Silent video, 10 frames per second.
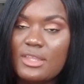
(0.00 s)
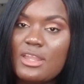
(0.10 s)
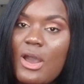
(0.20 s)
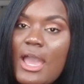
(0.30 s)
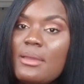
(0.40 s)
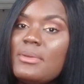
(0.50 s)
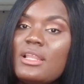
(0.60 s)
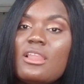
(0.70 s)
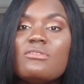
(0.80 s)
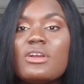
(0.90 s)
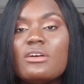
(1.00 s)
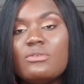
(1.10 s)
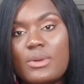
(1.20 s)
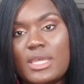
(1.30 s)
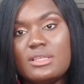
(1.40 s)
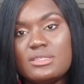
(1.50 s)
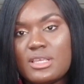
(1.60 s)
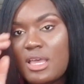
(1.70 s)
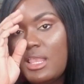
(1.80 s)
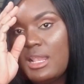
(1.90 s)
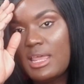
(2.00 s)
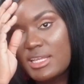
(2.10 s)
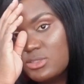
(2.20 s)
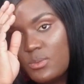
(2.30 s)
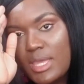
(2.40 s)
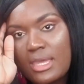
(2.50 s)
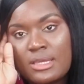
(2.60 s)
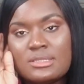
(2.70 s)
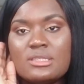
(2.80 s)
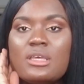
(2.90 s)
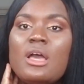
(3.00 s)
Now, I am a lover of wigs, lace wigs,